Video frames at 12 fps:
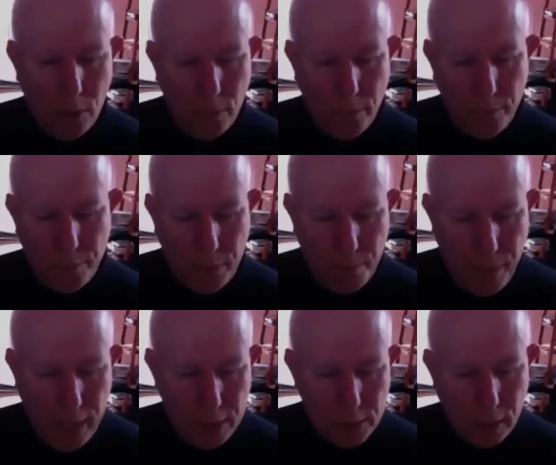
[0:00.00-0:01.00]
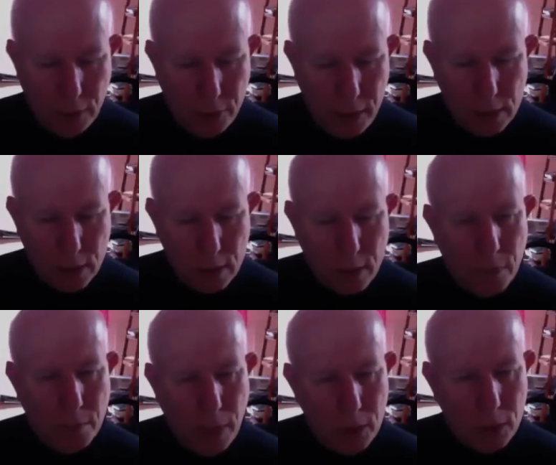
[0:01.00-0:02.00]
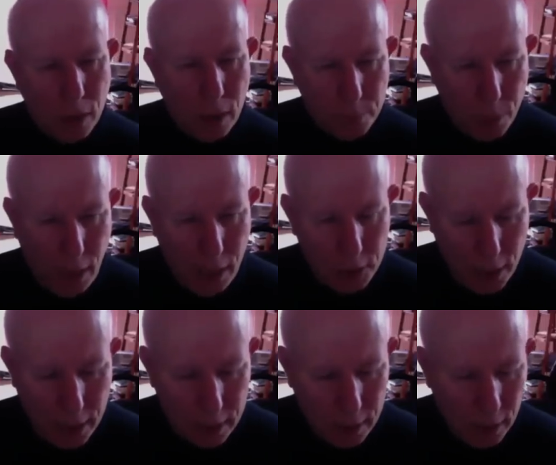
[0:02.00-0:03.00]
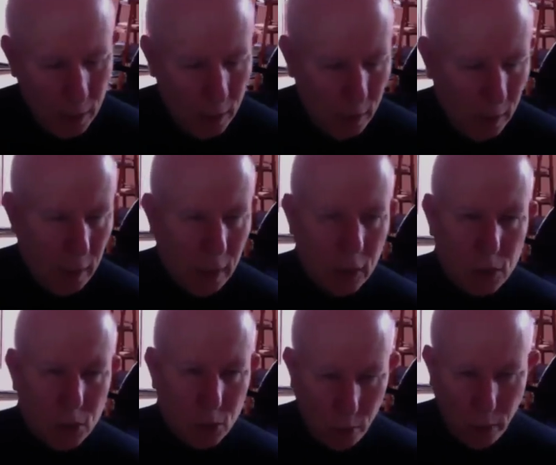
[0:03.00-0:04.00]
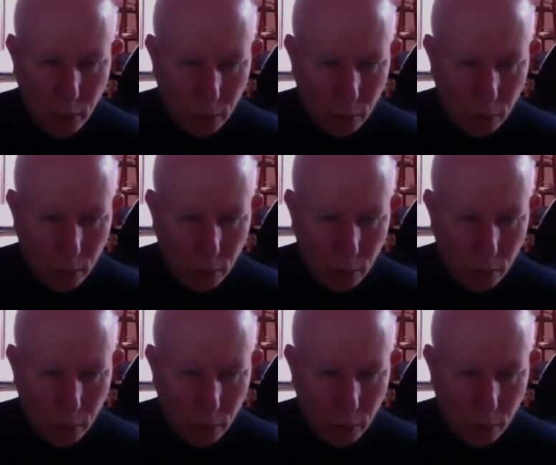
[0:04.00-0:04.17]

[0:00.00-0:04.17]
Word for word: the basic thesis of the Montauk project is true